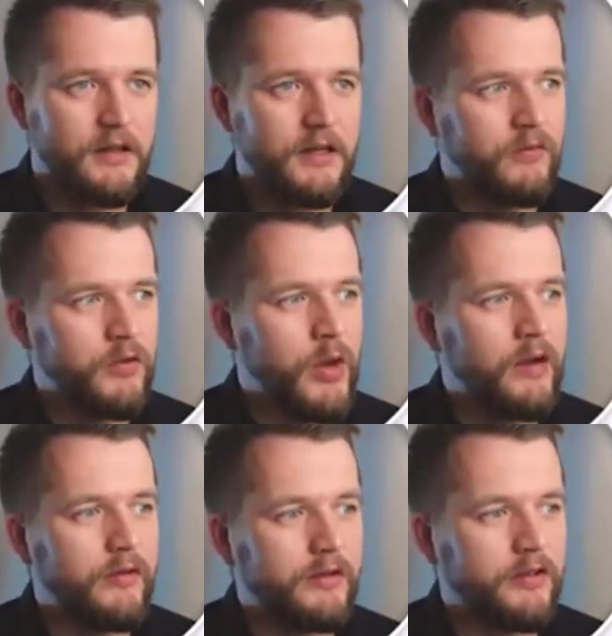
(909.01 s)
If you
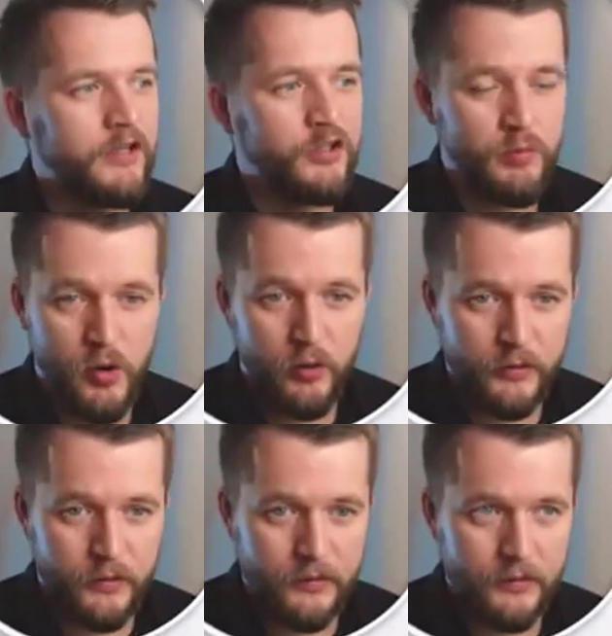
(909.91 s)
have a SketchUp
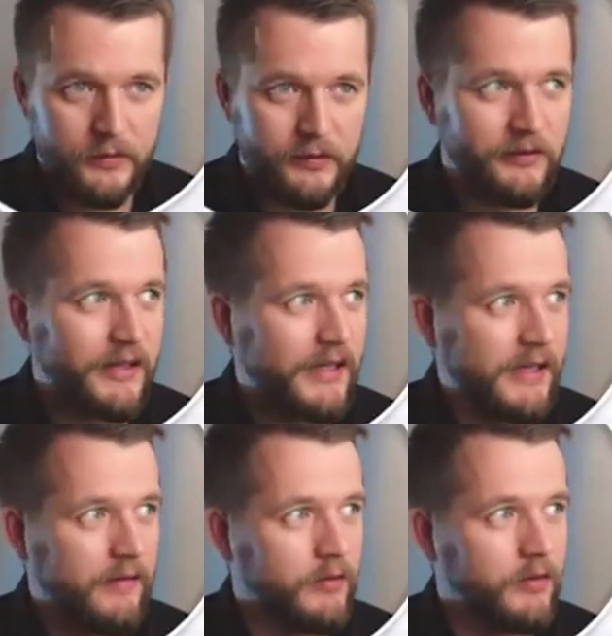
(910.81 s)
model
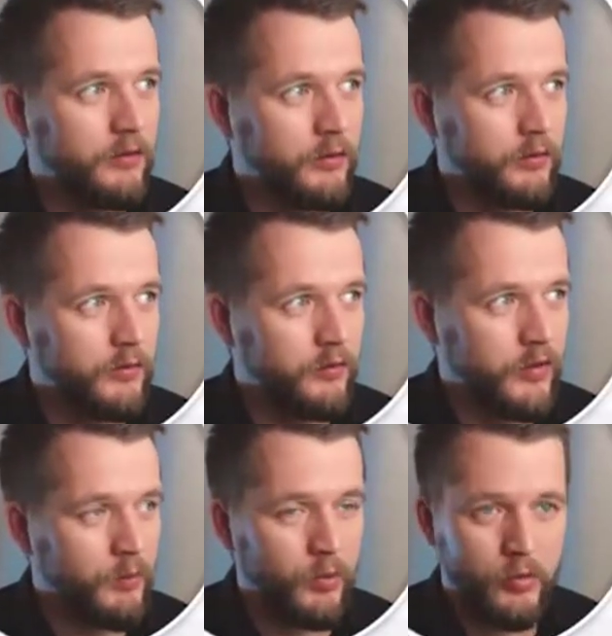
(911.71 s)
saved to
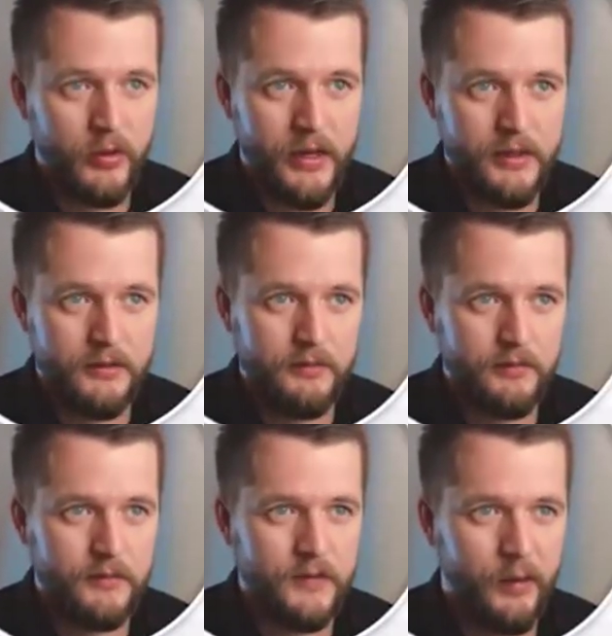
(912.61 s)
Trimble Connect,
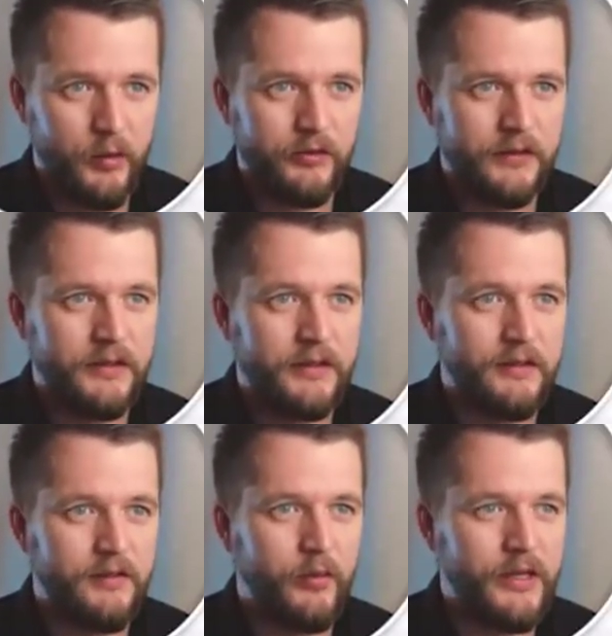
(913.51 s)
I'm using
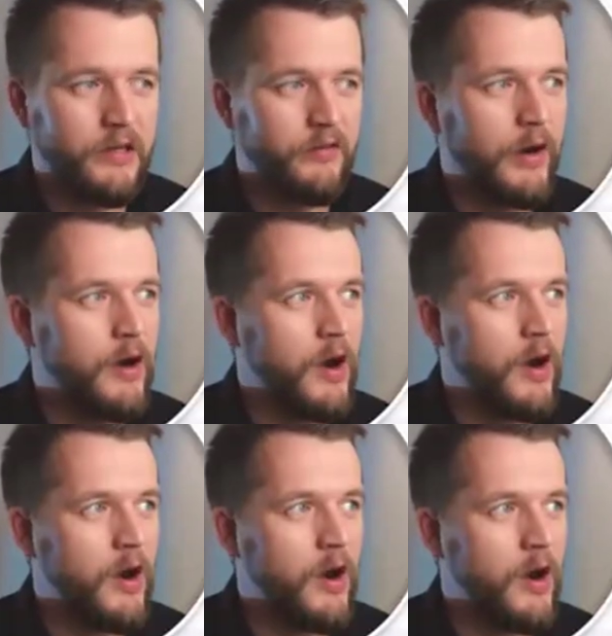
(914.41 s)
the 3D
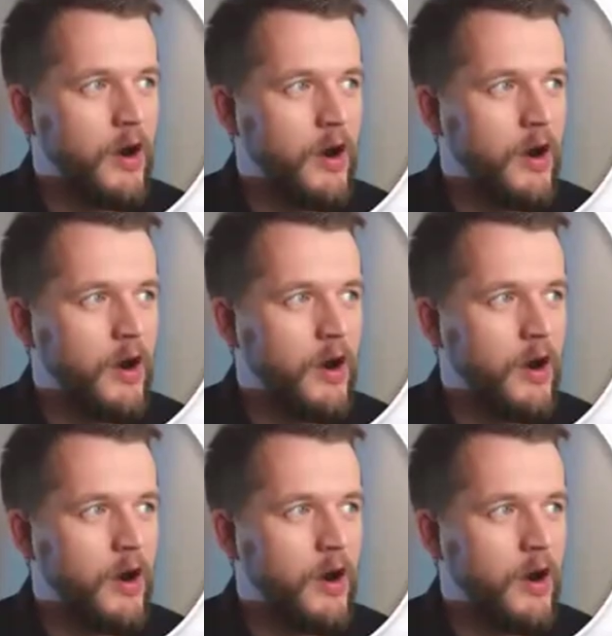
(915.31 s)
warehouse